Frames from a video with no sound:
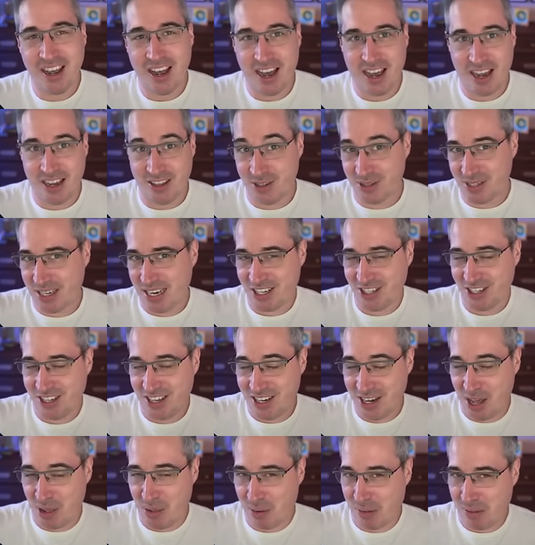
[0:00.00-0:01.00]
And there's actually
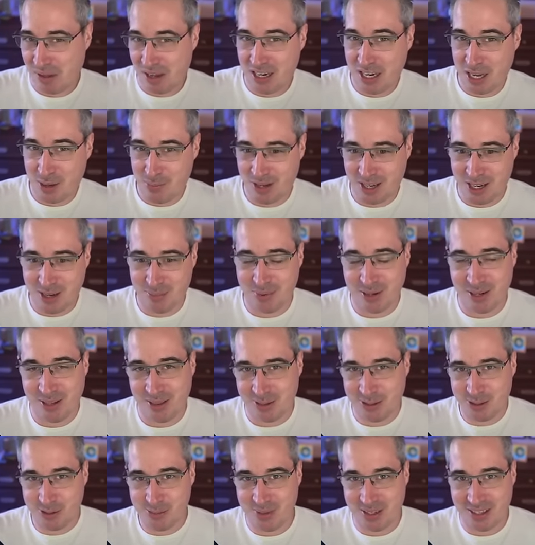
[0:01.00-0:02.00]
another thing coming up in a
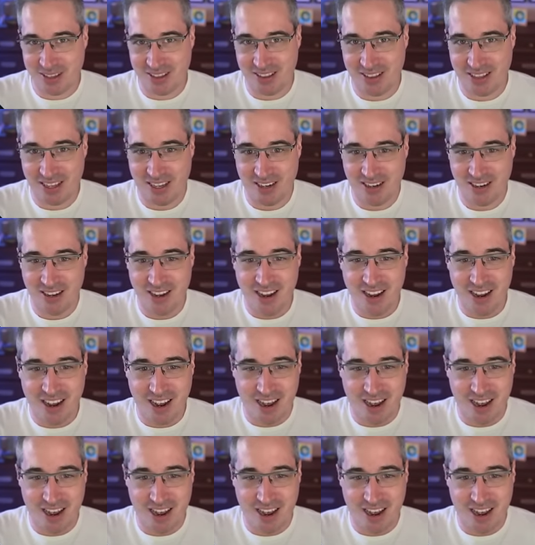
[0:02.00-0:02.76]
little bit that